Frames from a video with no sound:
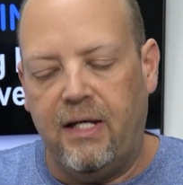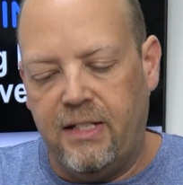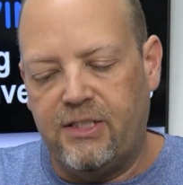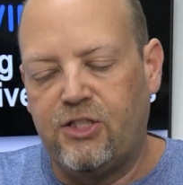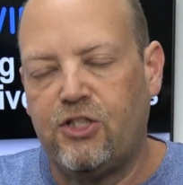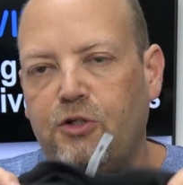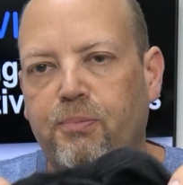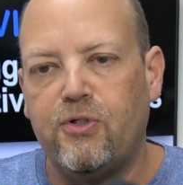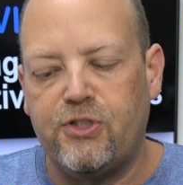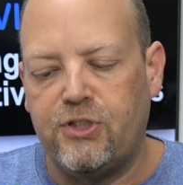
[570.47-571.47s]

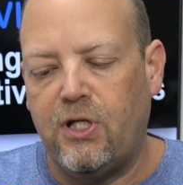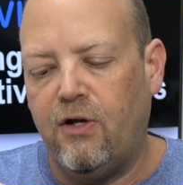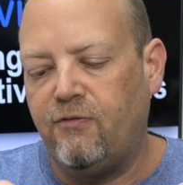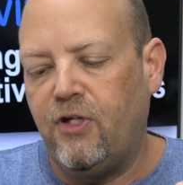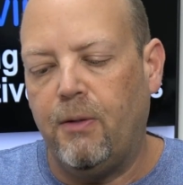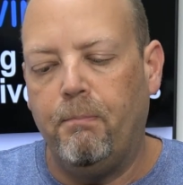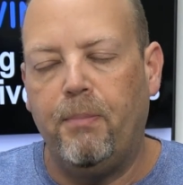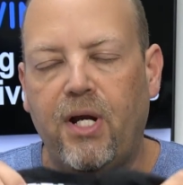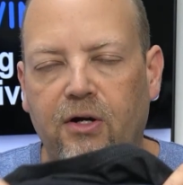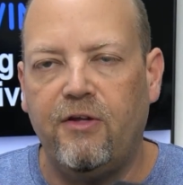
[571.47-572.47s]
Super soft. You can
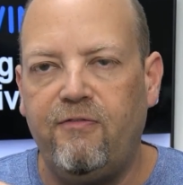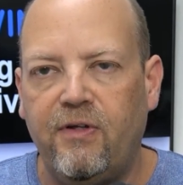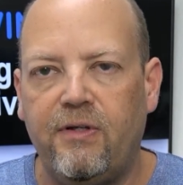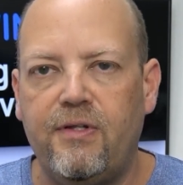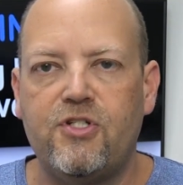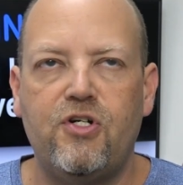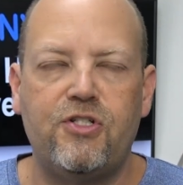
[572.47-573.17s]
barely feel it on the shirt.